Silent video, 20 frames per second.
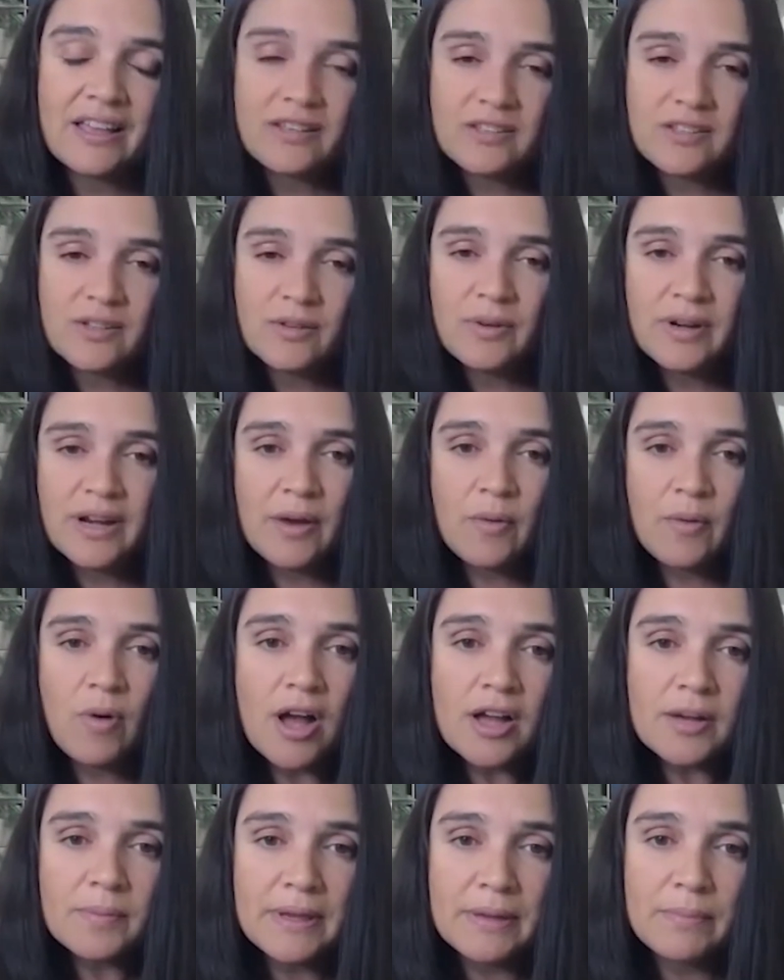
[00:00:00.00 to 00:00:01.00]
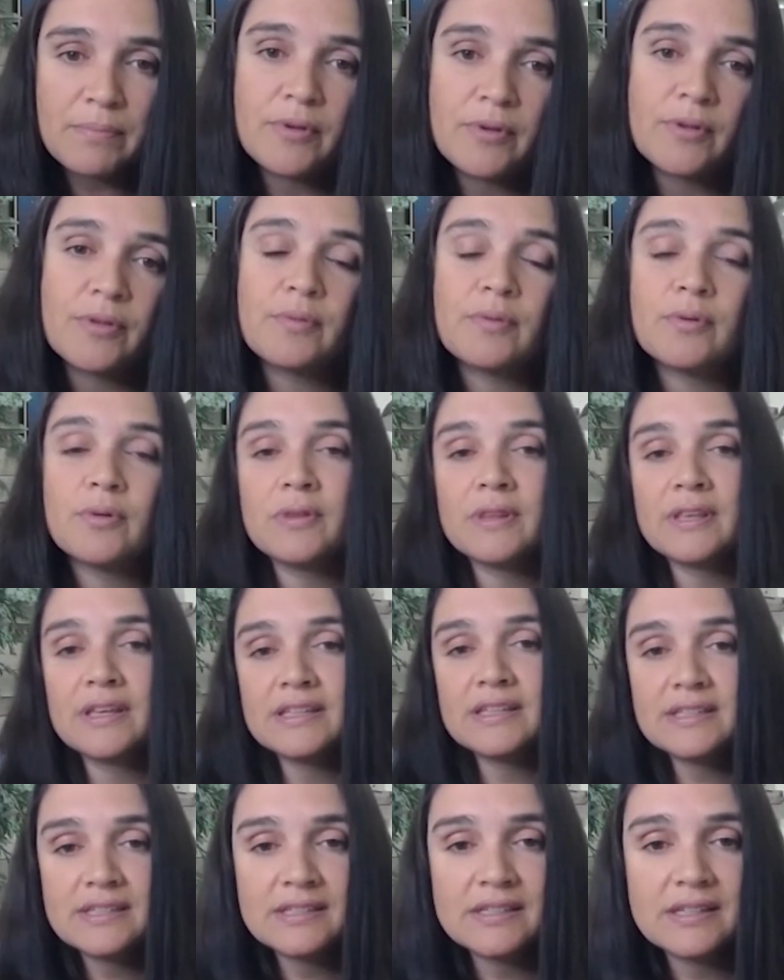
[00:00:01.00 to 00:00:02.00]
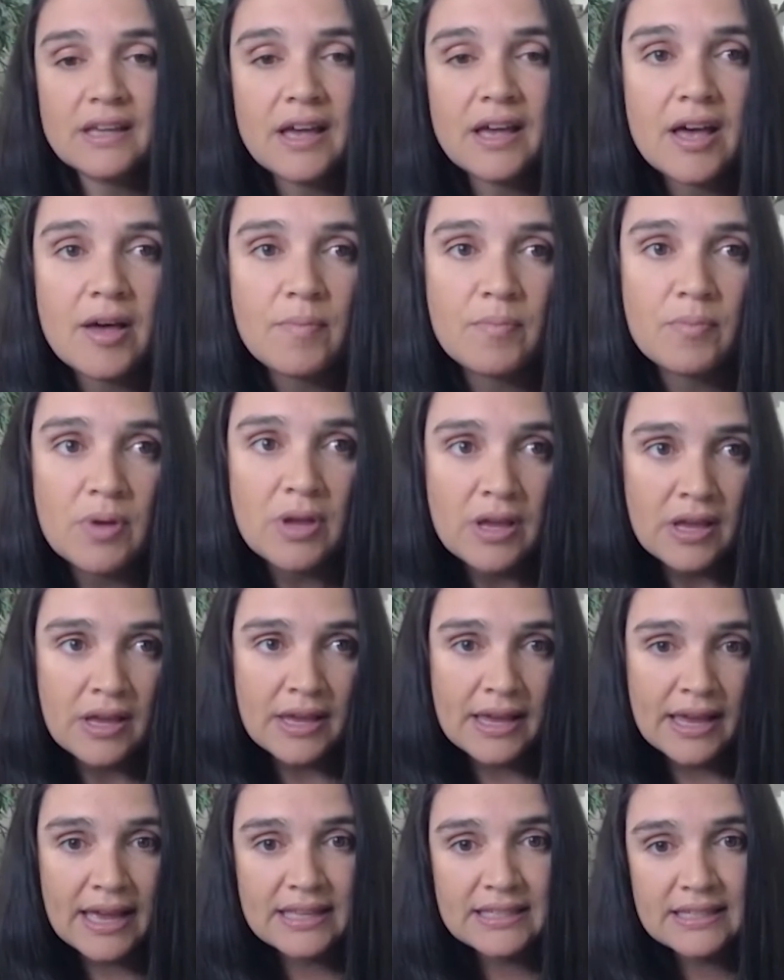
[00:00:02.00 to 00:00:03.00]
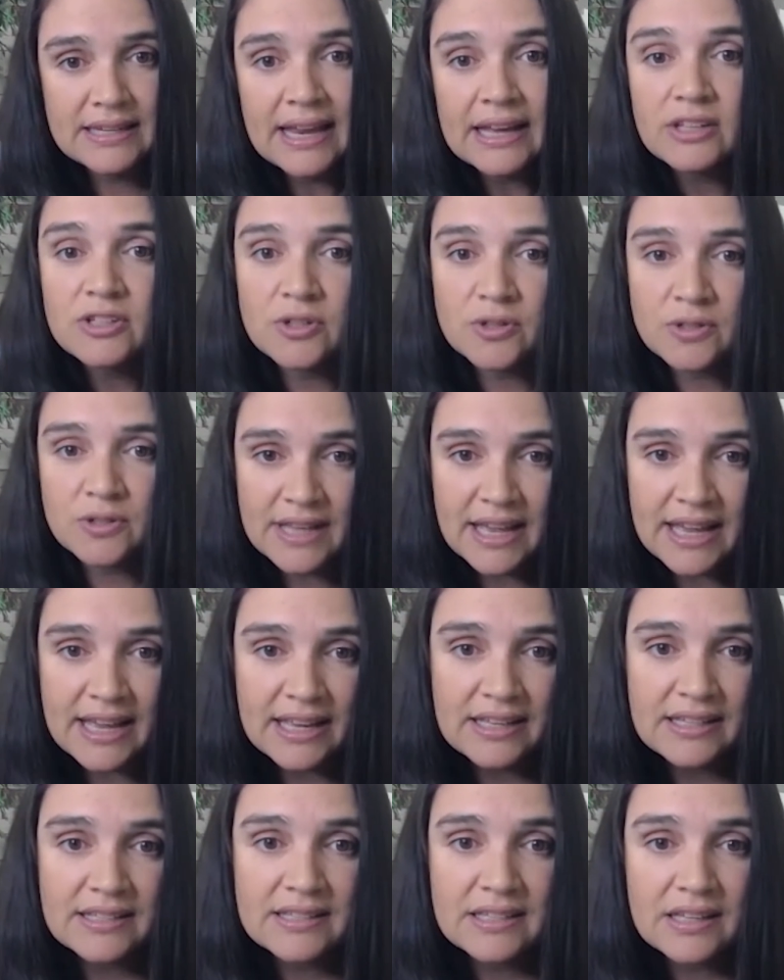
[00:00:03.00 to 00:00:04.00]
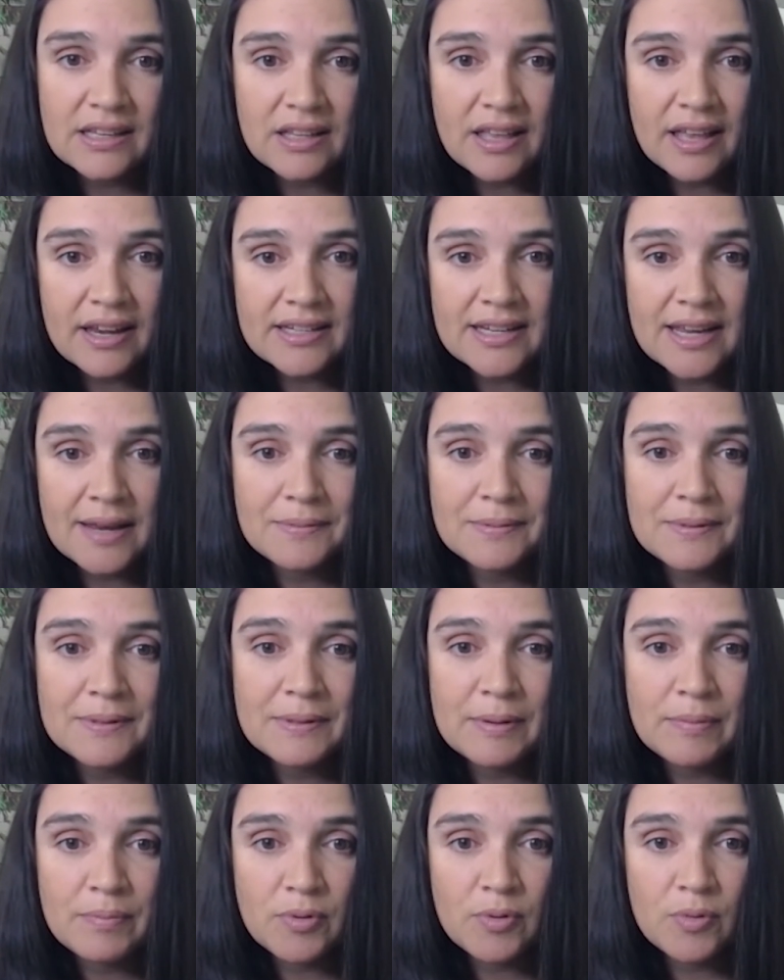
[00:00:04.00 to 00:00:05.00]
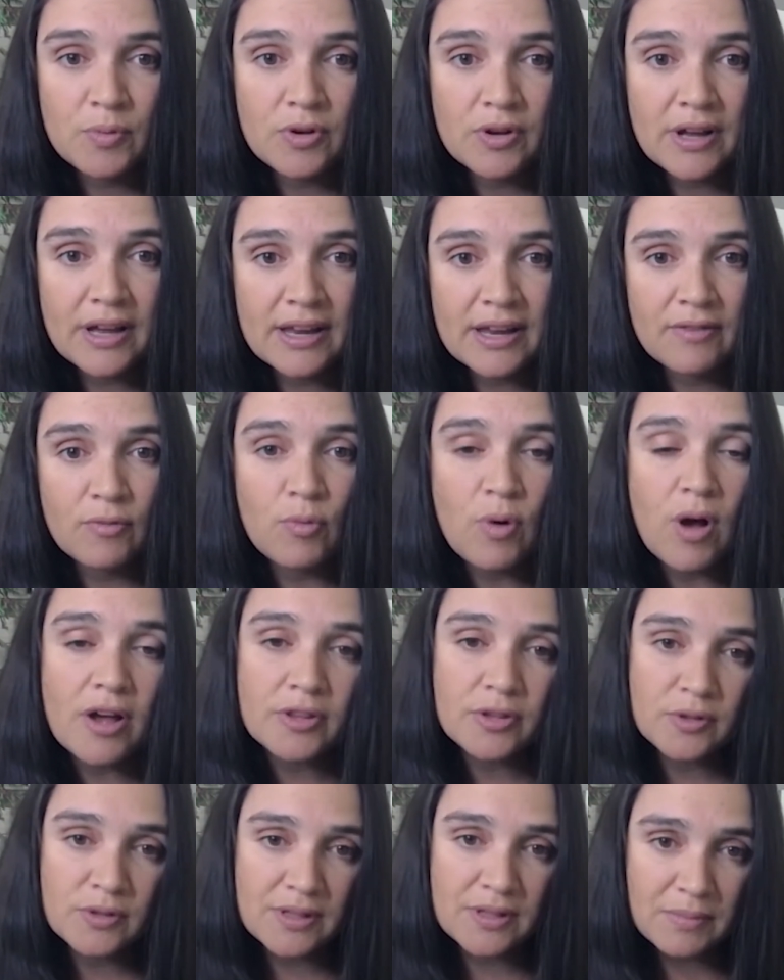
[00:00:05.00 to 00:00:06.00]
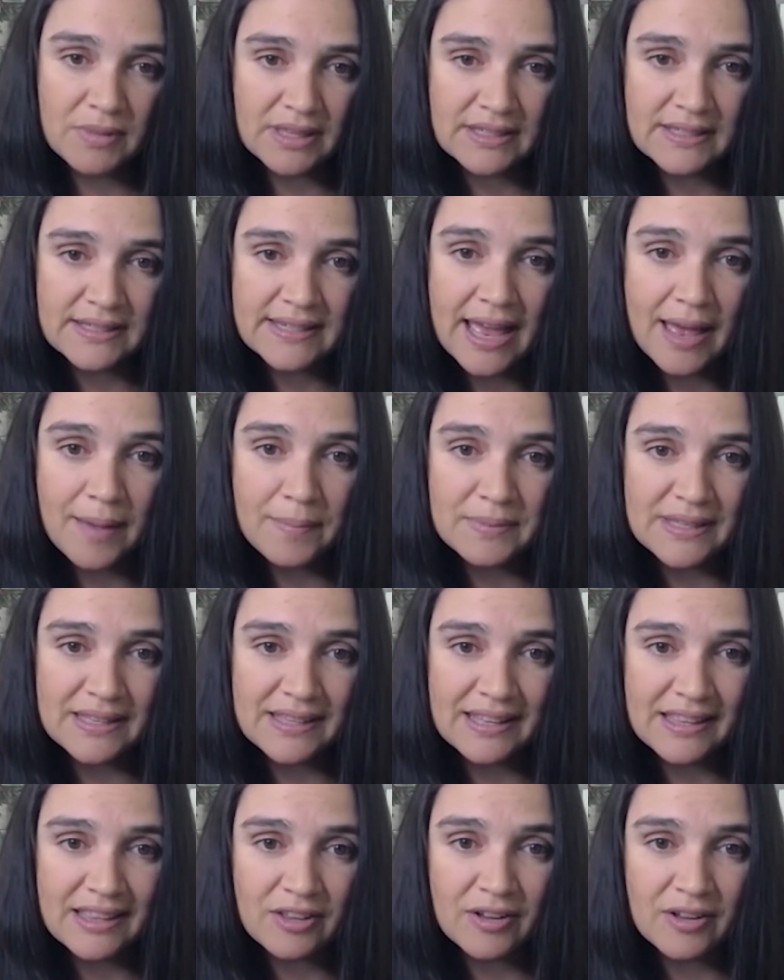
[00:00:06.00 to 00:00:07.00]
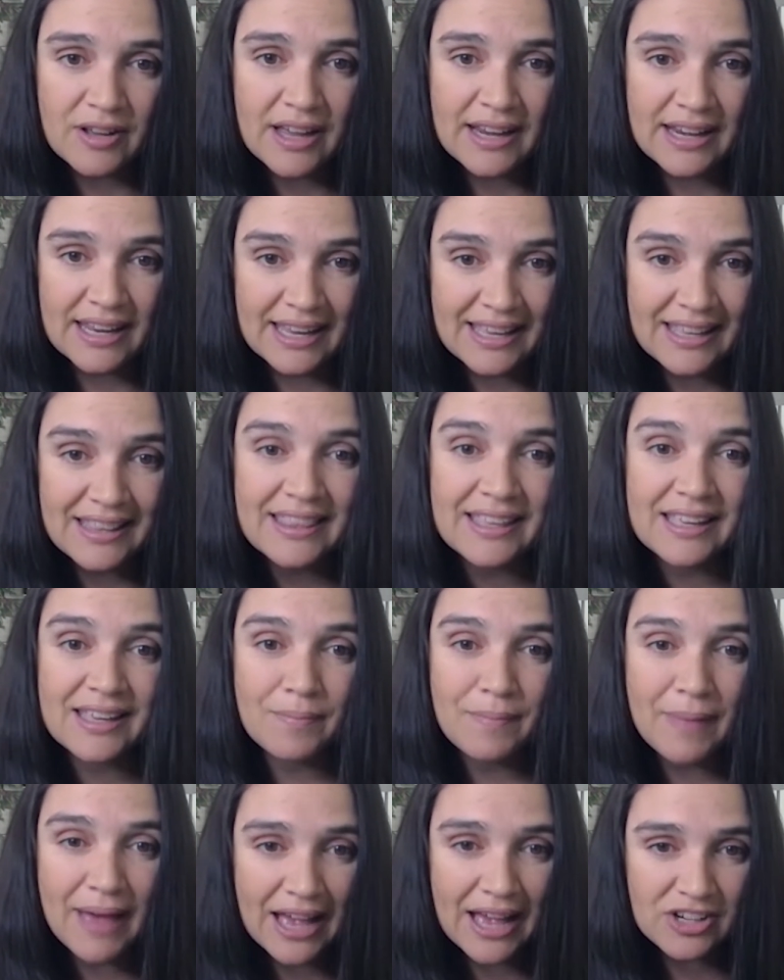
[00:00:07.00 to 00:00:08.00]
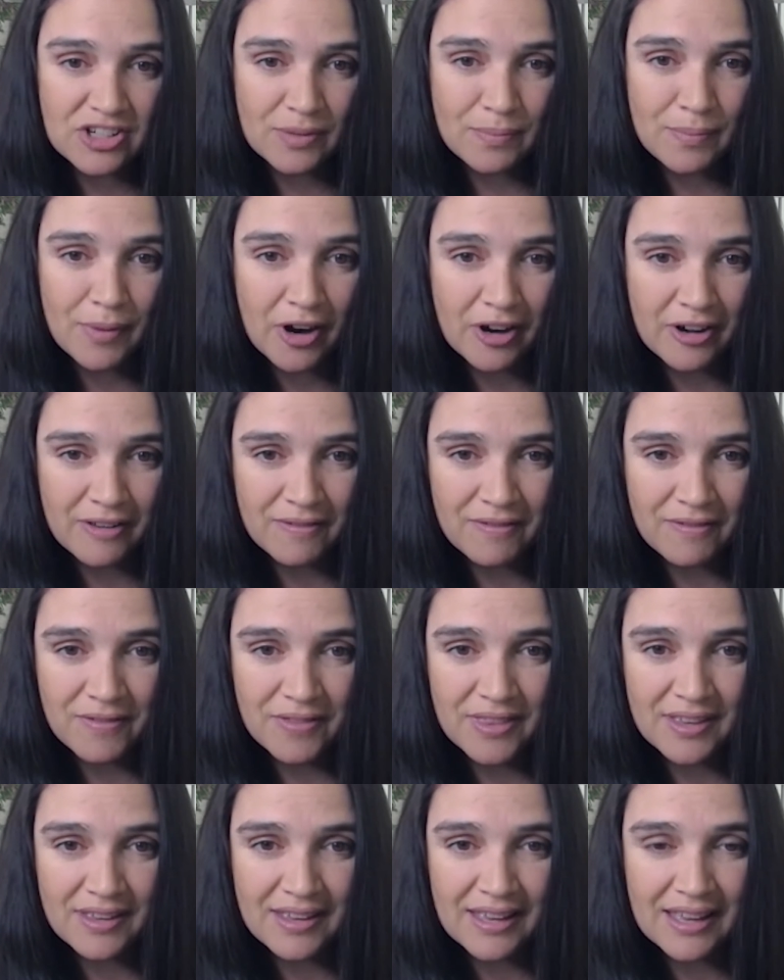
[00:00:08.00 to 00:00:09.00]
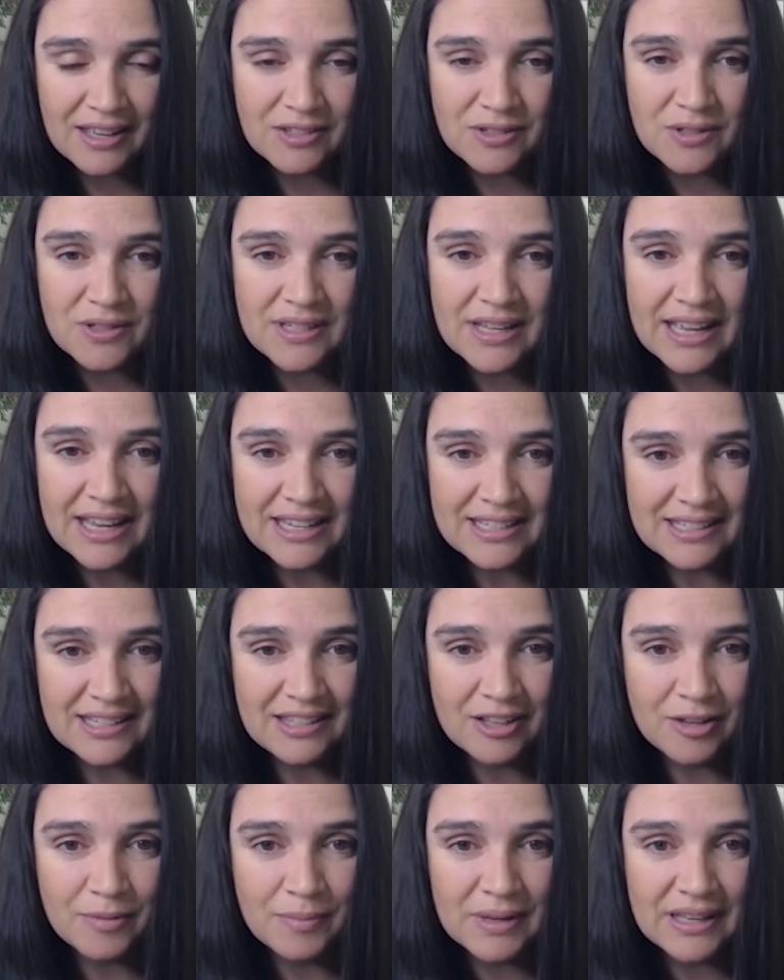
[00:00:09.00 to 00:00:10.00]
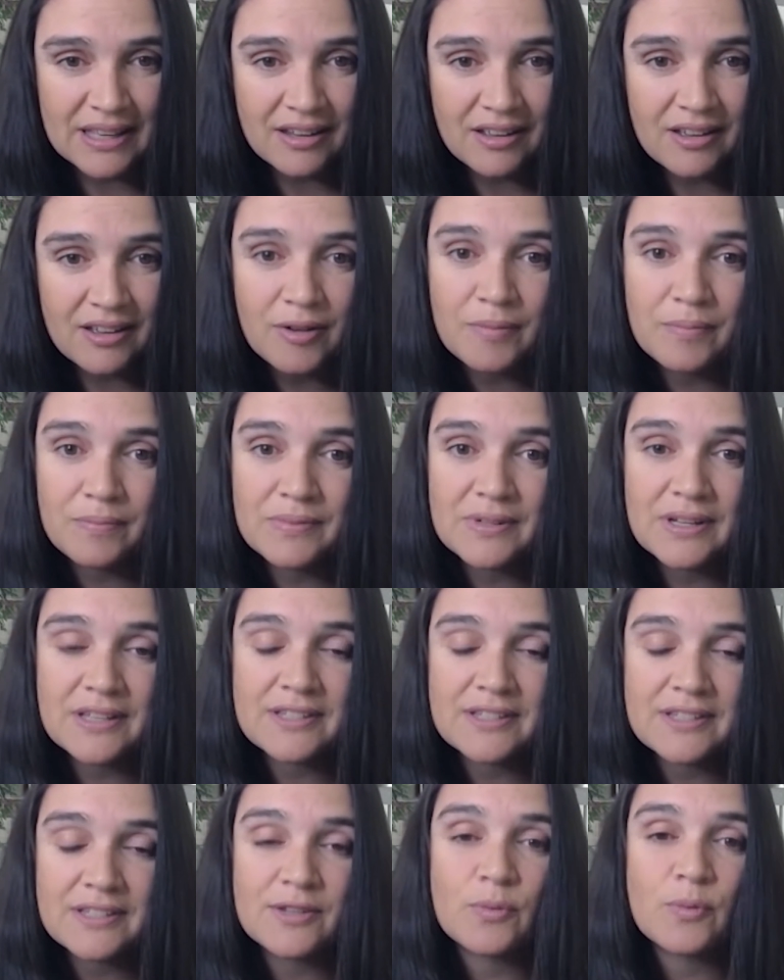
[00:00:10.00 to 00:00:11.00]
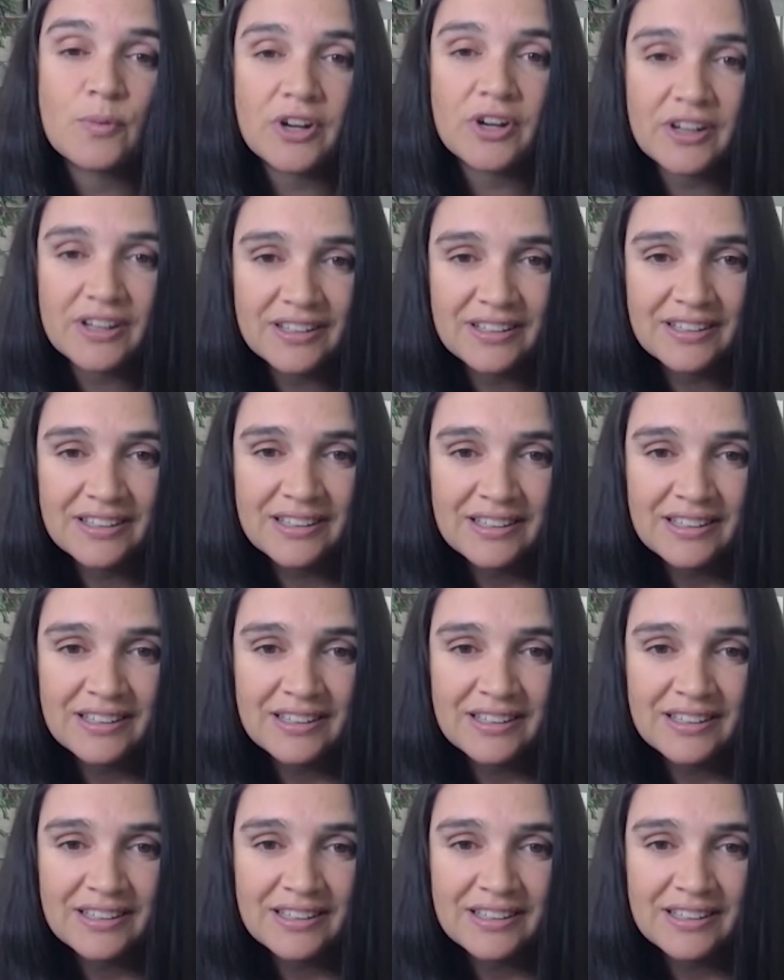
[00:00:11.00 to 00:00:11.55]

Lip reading: So when I walk people through this as an exercise, a lot of times people will kind of walk through some of the steps and then they'll kind of hit the compassion part of the exercise and they'll be like, oh, it doesn't work.